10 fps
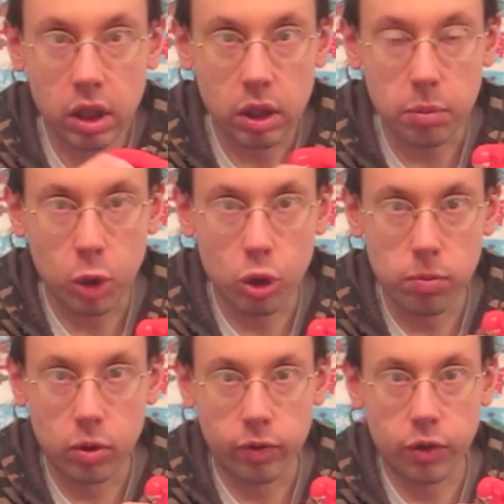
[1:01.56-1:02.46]
a
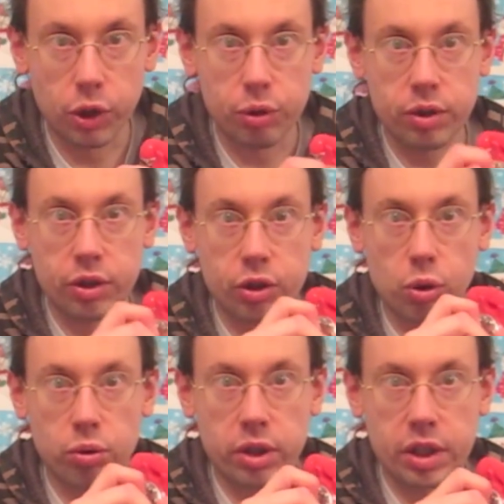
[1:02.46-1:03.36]
mobile phone is
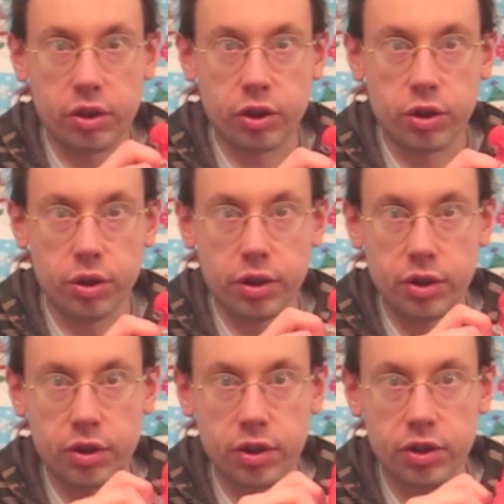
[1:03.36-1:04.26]
only as good
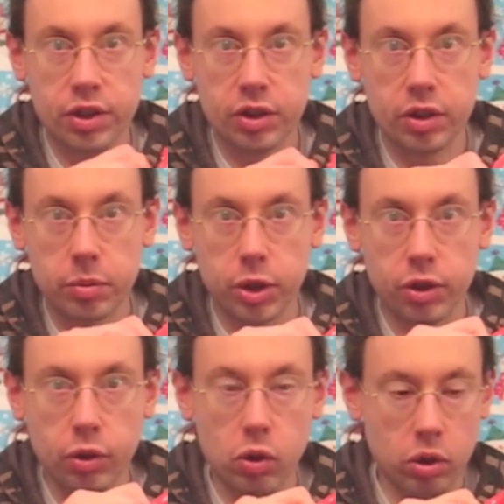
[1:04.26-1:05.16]
as the system
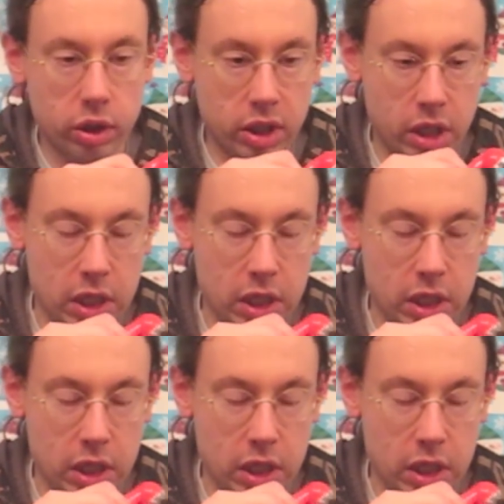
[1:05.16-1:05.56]
it's on.